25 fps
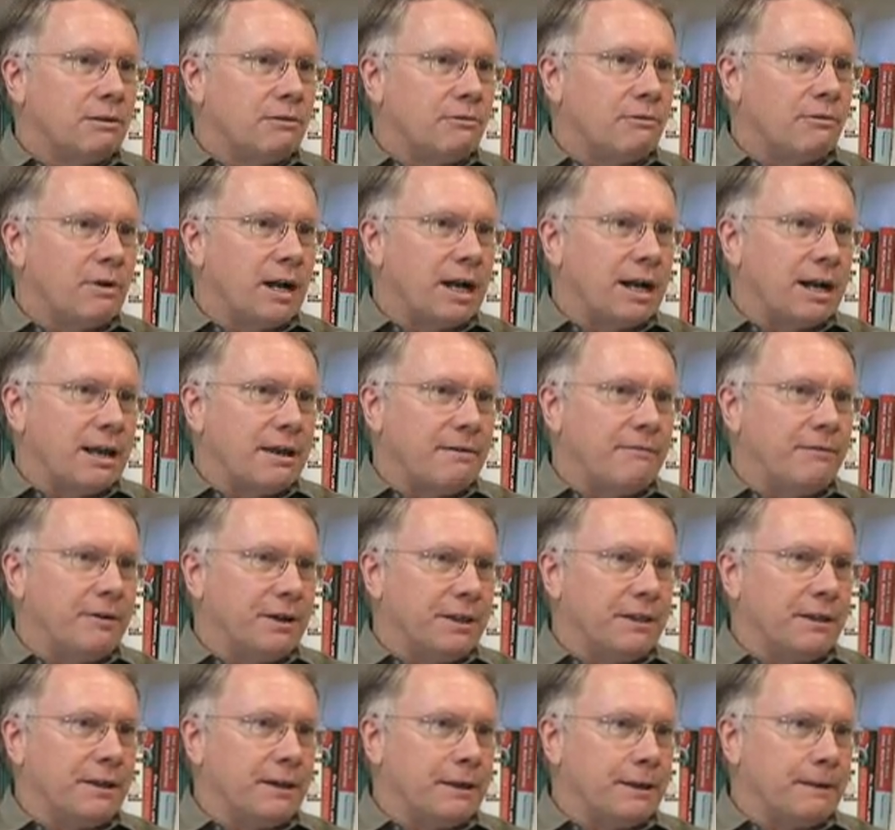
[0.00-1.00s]
run
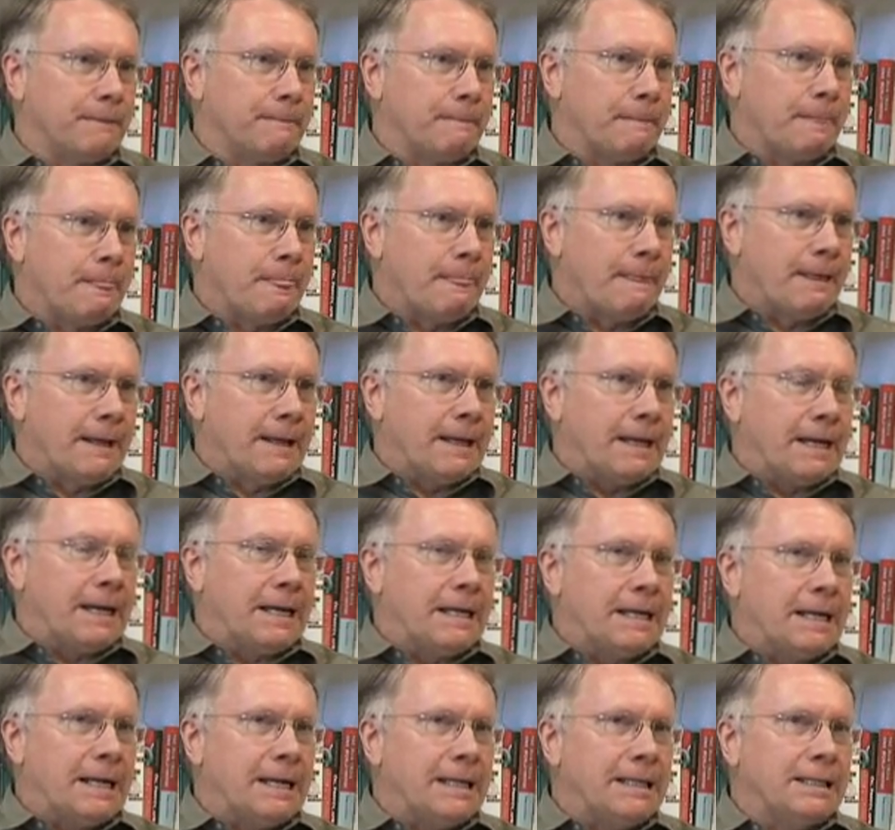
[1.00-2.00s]
everything,
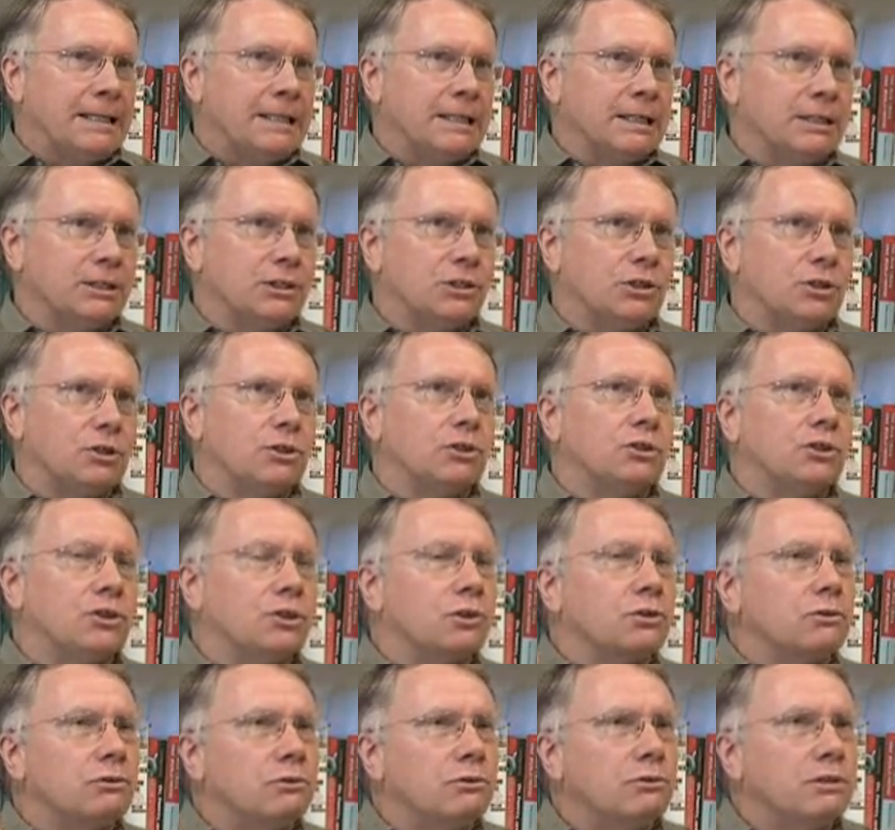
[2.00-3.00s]
and that
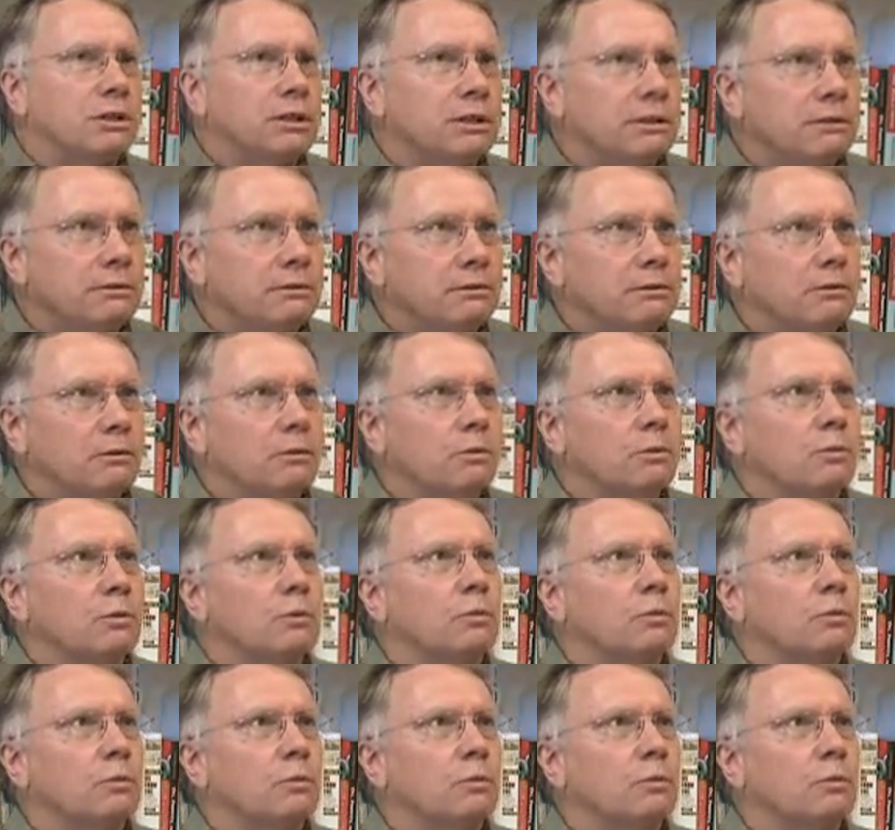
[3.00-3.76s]
children,